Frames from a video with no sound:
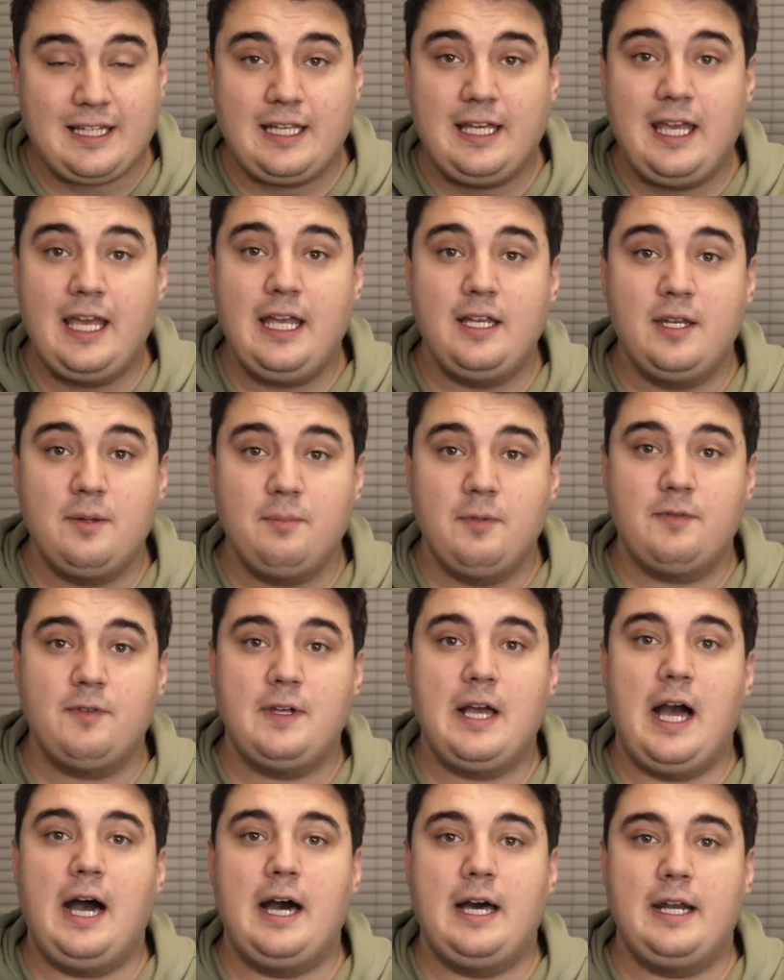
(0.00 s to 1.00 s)
kingdom of
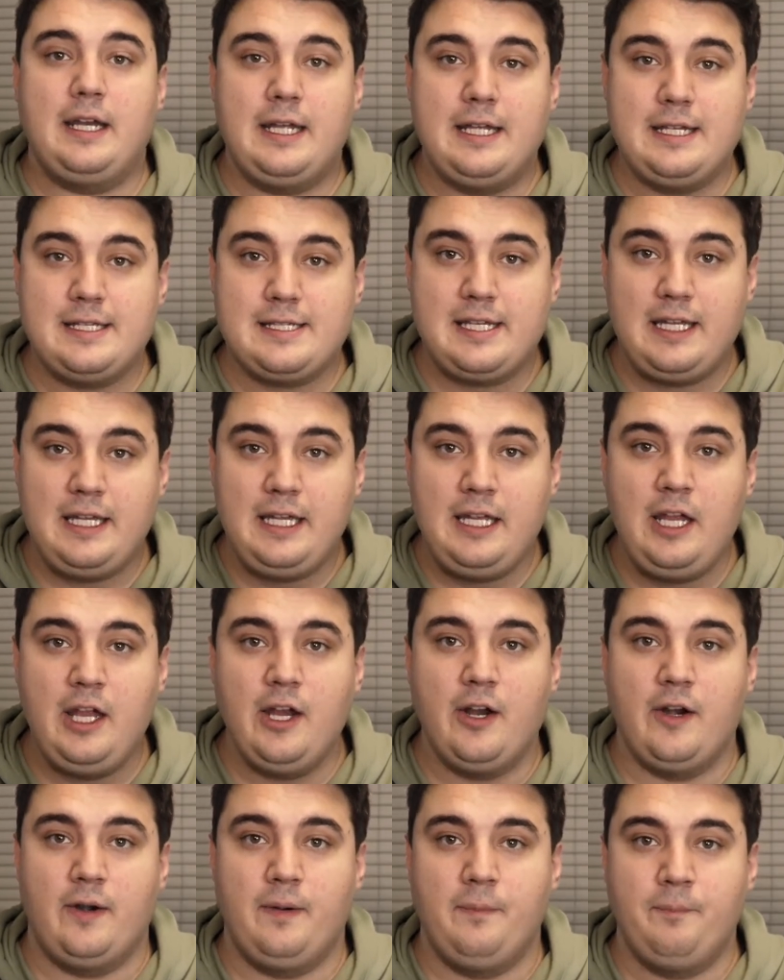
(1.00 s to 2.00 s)
God is
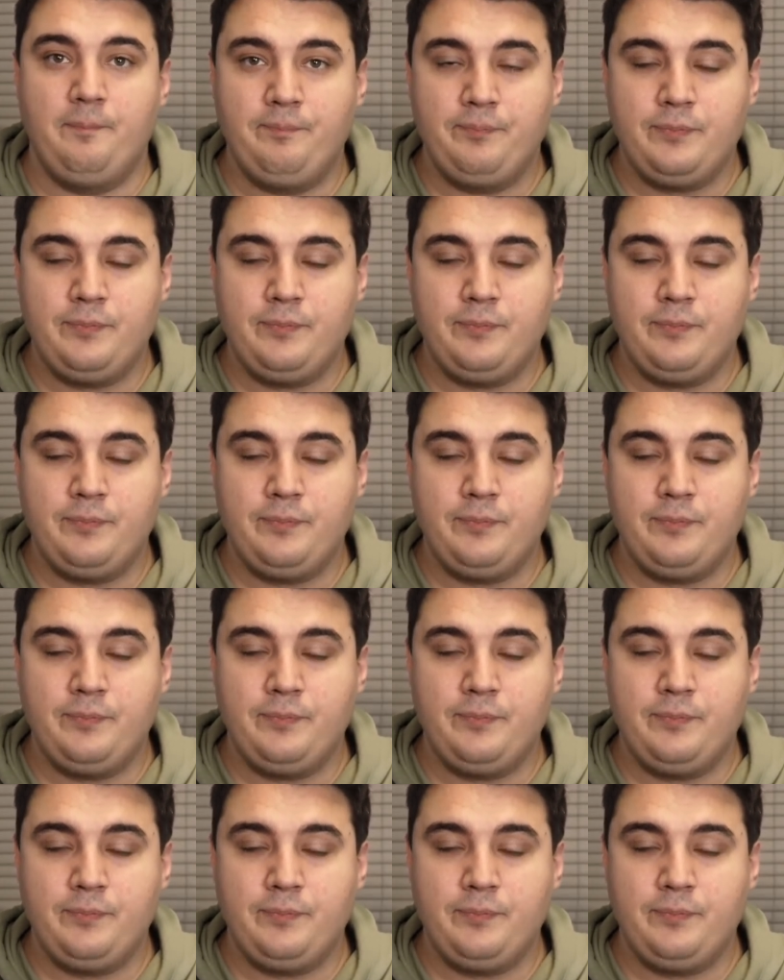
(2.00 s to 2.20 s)
here,